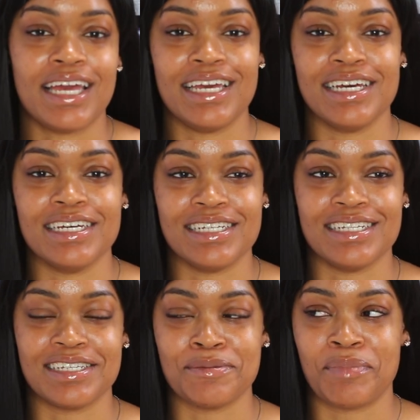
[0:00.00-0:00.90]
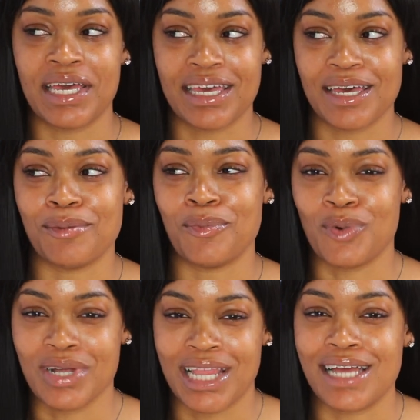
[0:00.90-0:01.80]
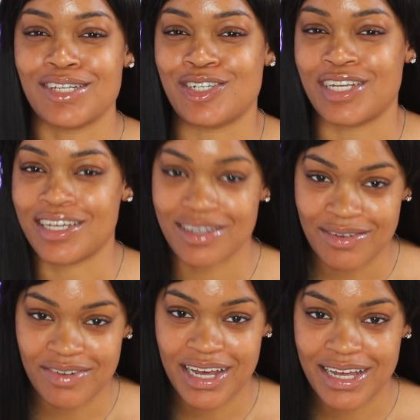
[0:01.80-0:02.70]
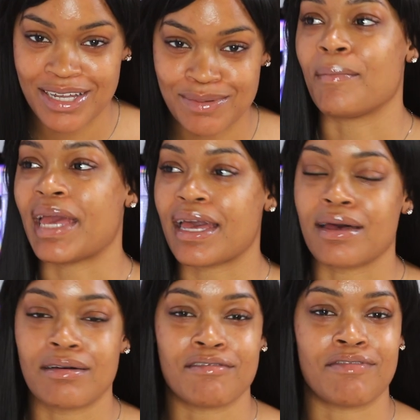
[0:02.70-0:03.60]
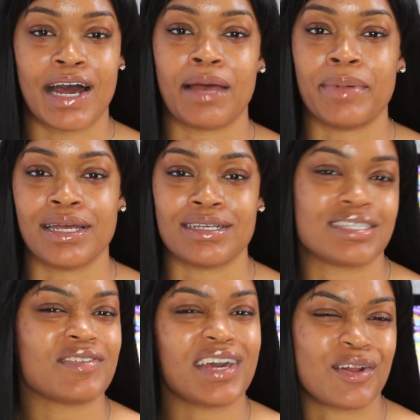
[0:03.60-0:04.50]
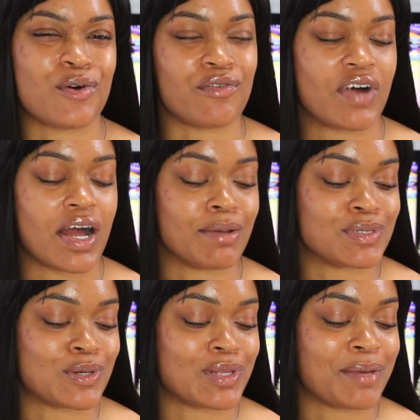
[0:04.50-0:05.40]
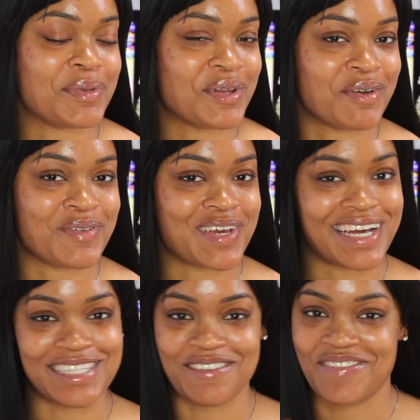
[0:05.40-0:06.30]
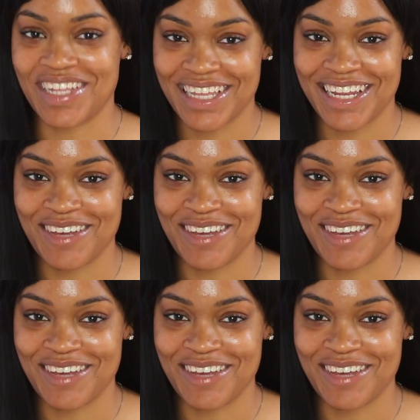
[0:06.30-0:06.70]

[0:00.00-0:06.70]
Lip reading: and make it more like chill vibe, makeup vibing, just creating a whole vibe. So let me know if you guys are feeling